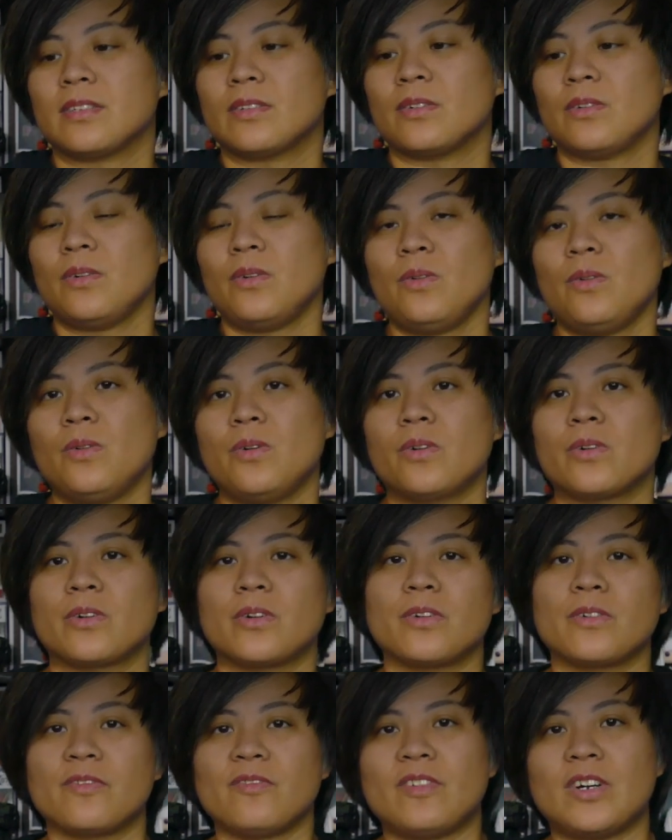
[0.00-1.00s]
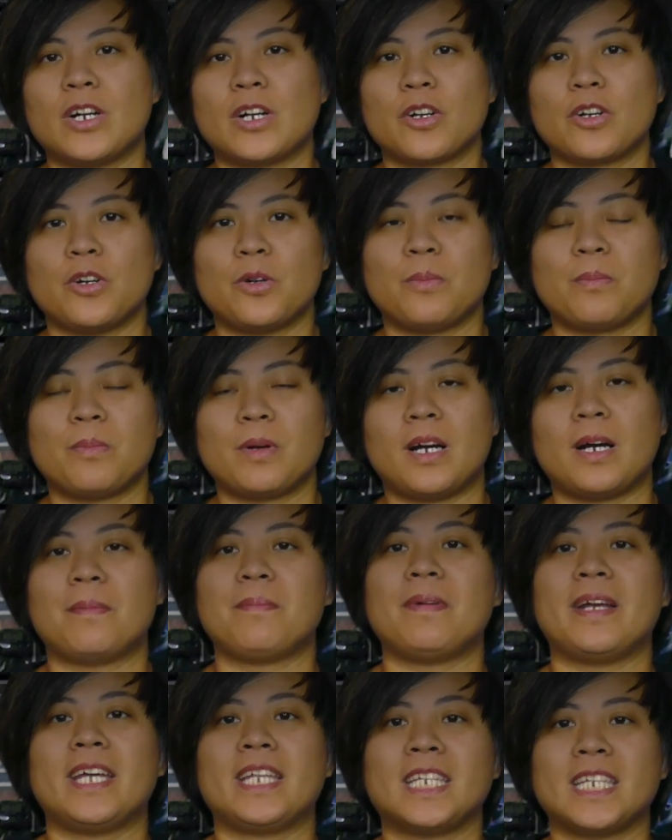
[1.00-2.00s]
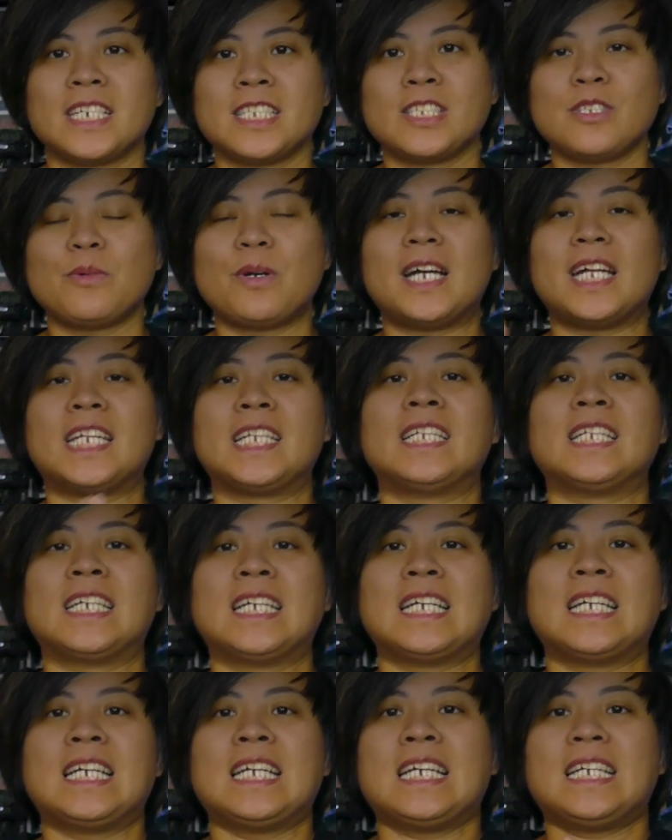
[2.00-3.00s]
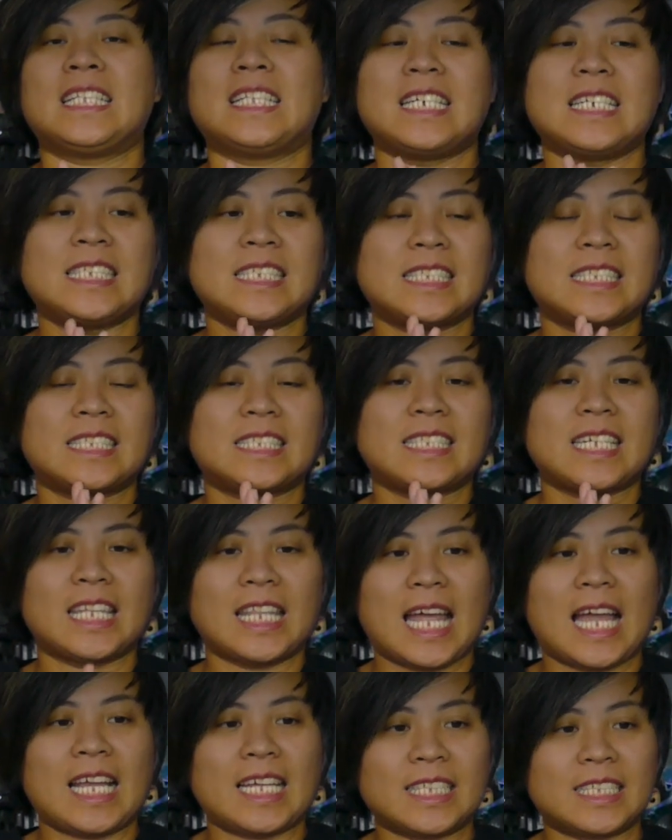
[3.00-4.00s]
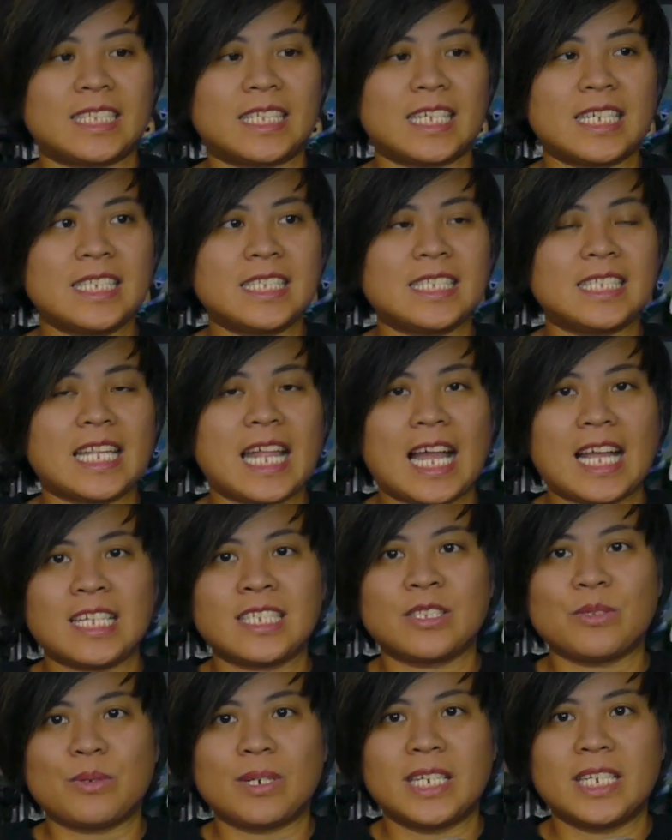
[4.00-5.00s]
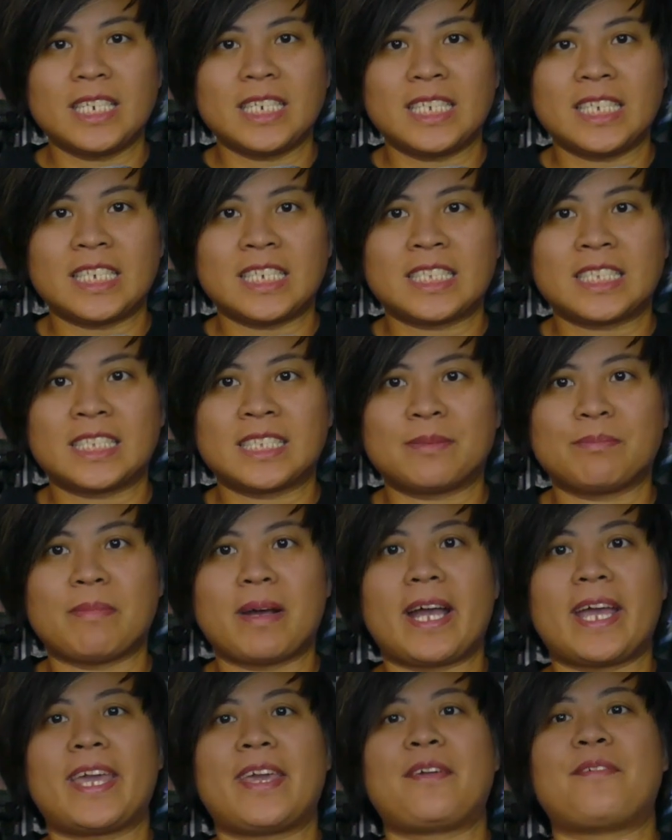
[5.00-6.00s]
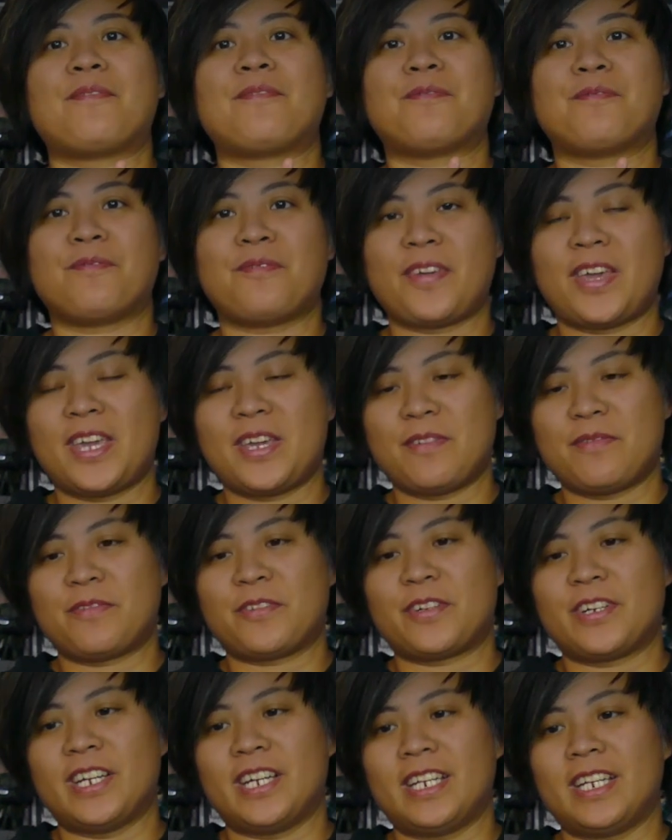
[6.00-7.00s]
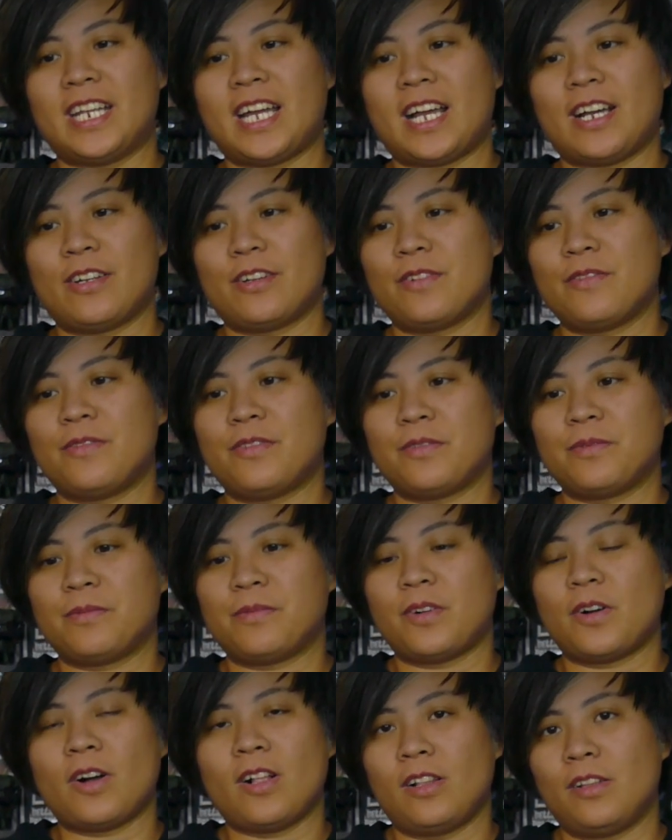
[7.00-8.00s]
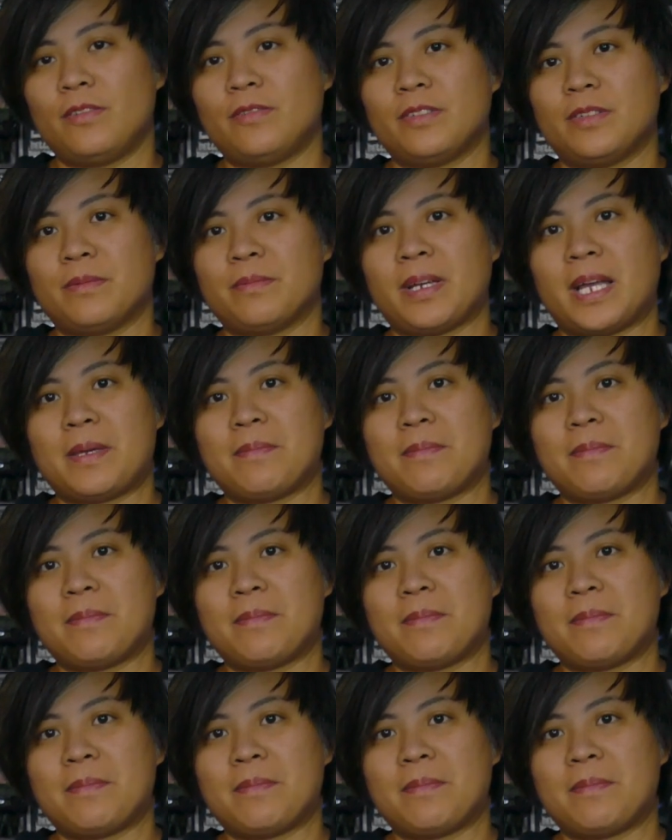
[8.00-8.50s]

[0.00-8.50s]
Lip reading: horror Funko Pop, and this one, this last one is my favorite out of all of them.